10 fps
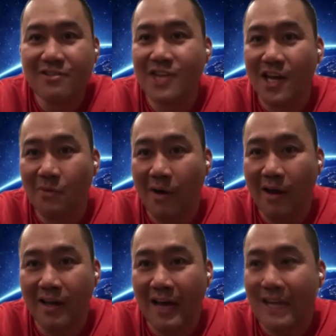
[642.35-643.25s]
Gen
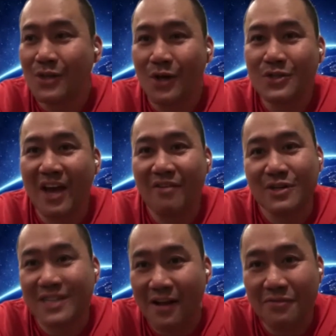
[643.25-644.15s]
Y. As long as you have your
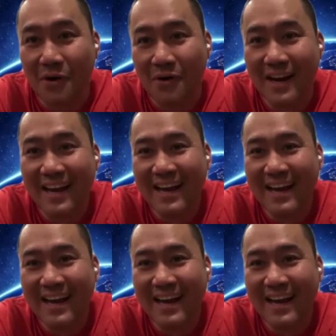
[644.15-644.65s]
cell phone,